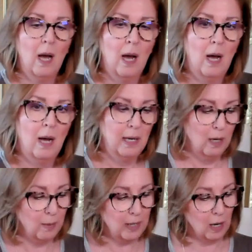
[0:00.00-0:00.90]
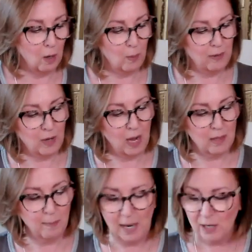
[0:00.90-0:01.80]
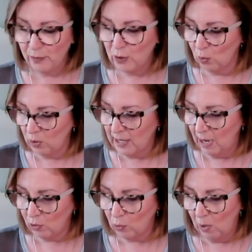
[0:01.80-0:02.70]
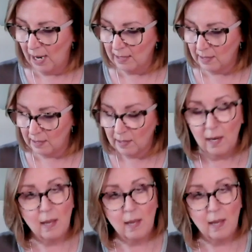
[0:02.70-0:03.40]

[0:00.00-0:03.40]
Uh, here we go. We've got the Page of Swords out twice.